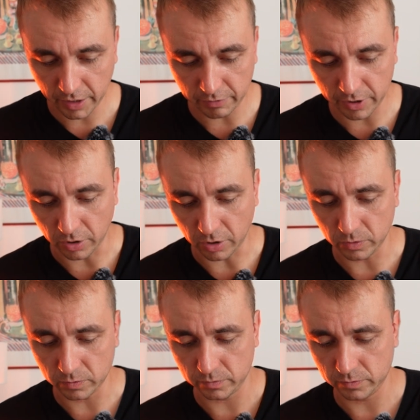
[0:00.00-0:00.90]
Here we
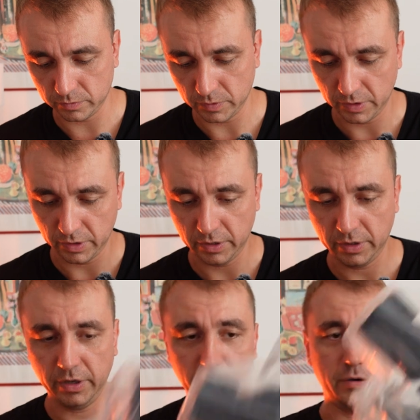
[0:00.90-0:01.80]
go.
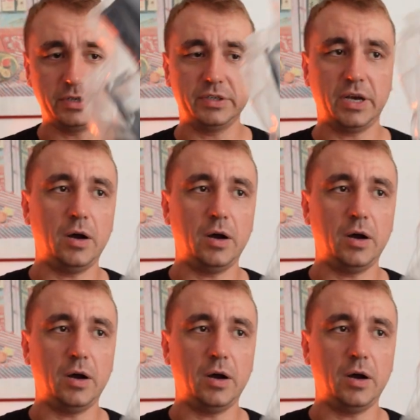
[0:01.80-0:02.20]
Here is